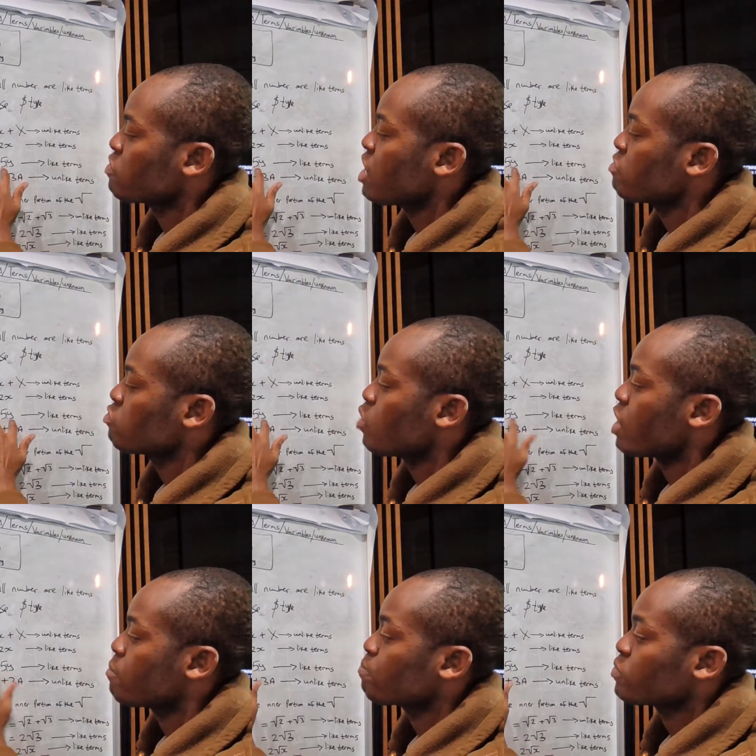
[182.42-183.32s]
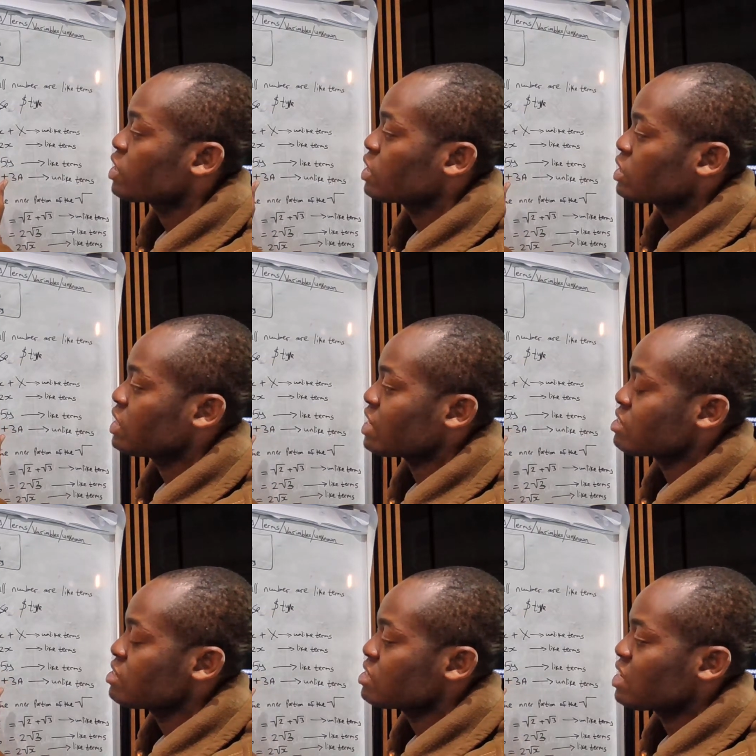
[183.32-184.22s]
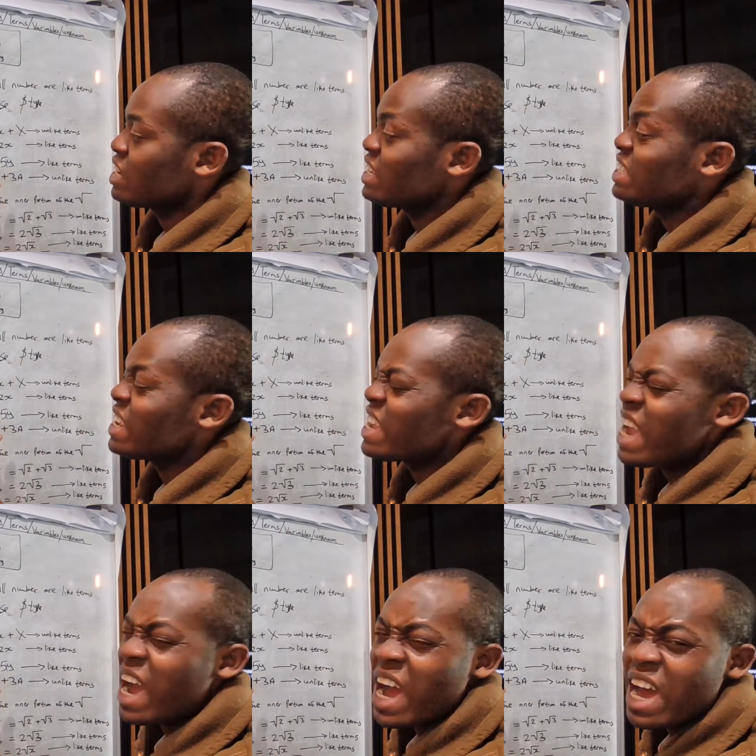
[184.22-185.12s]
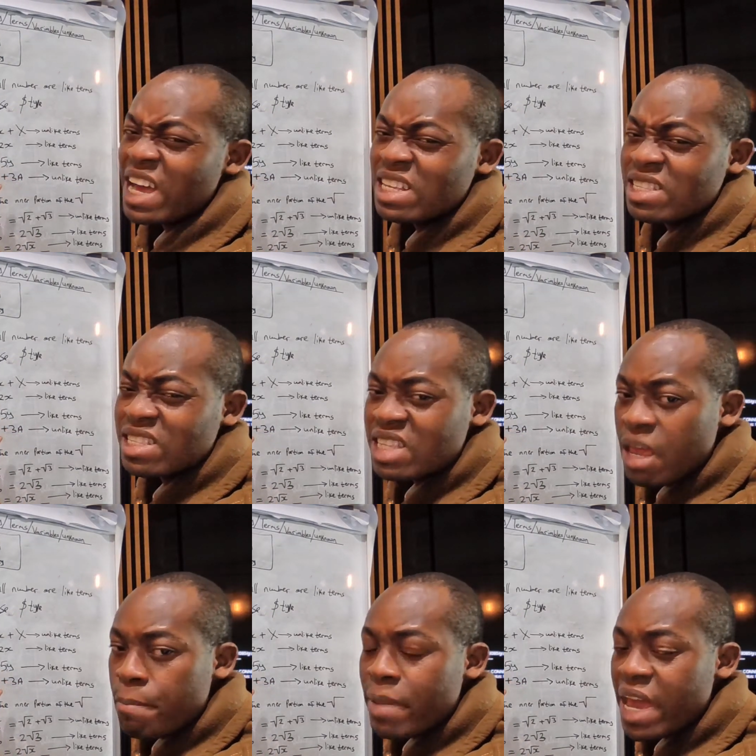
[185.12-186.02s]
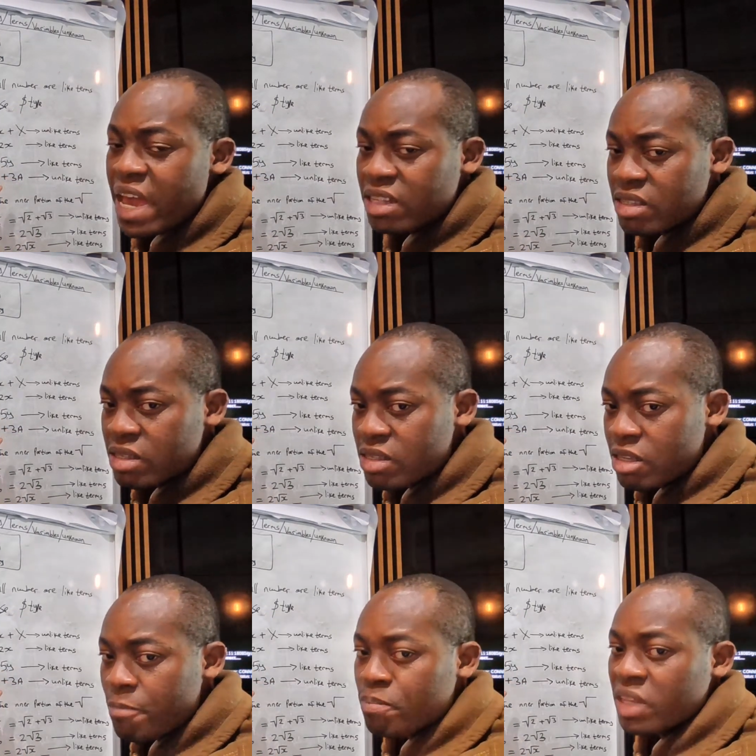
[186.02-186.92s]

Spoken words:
5y. That is, they are same entity.